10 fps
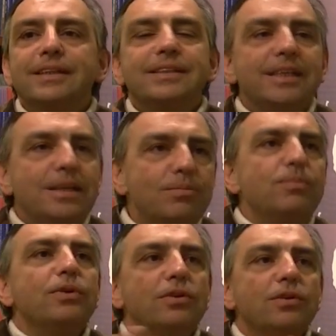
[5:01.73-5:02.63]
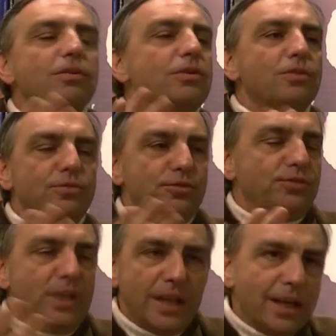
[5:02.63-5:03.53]
deep
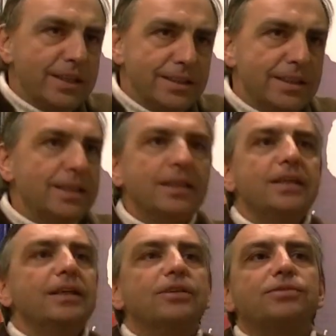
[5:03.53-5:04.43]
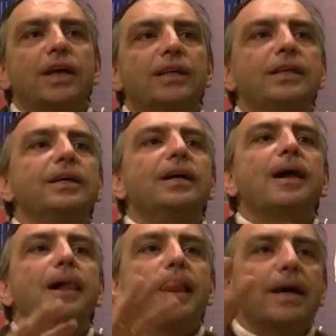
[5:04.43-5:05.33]
finality, if
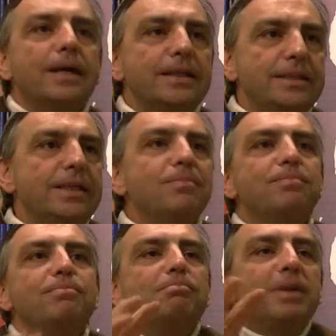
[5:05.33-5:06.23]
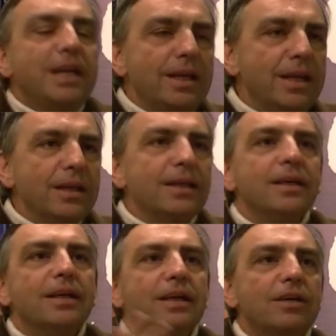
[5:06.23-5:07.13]
any, deep
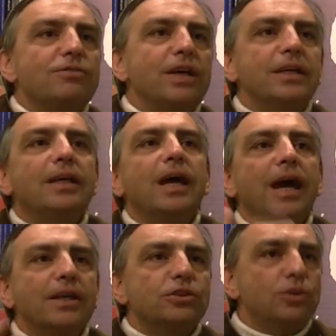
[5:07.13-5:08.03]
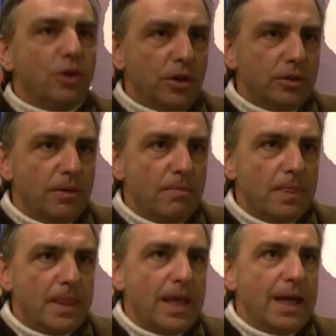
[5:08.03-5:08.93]
if any, and so on.
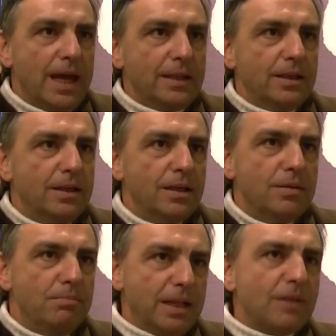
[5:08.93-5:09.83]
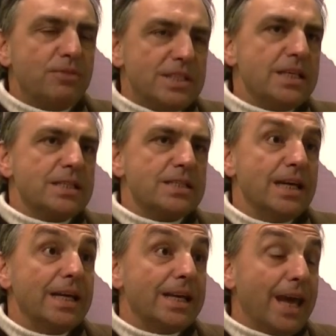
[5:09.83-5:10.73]
And
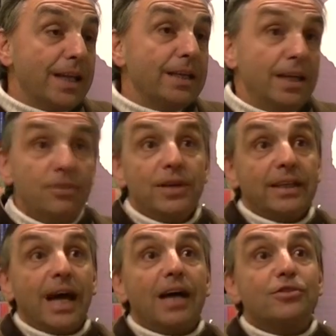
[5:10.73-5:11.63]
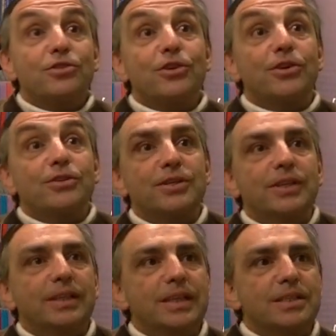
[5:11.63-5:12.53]
metaphysics can, in fact, answer
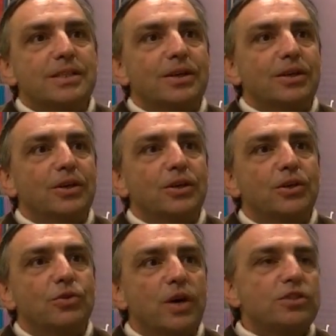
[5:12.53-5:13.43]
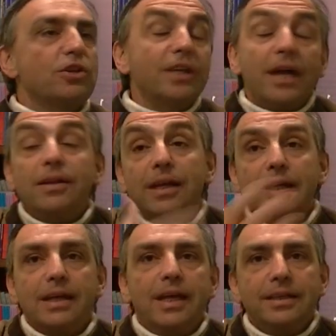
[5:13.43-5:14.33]
this uh, question,
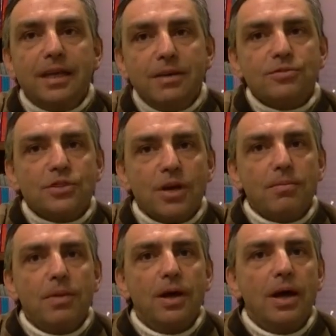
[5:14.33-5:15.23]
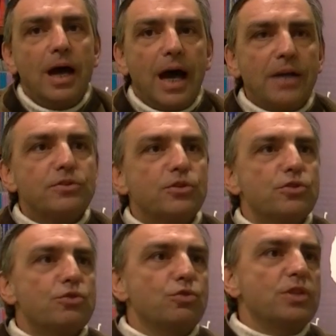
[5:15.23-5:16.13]
can, can give some
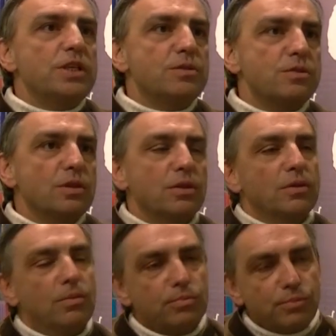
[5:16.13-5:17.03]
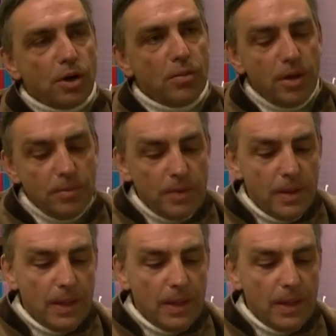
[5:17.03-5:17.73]
answers to this uh, problem.